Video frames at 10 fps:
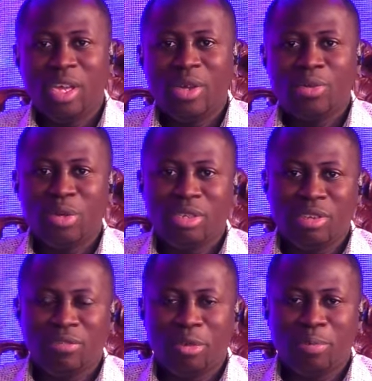Hallelujah,
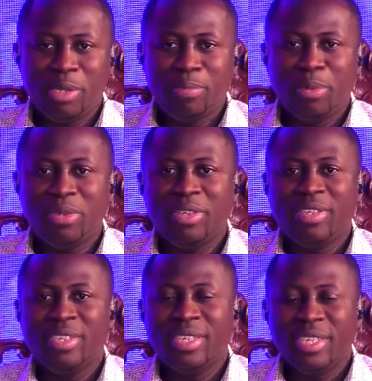wonderful people.
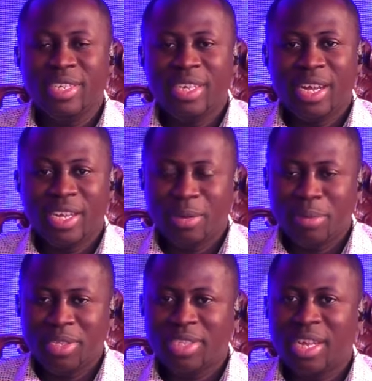I am
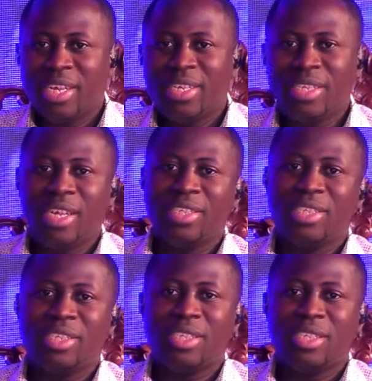excited as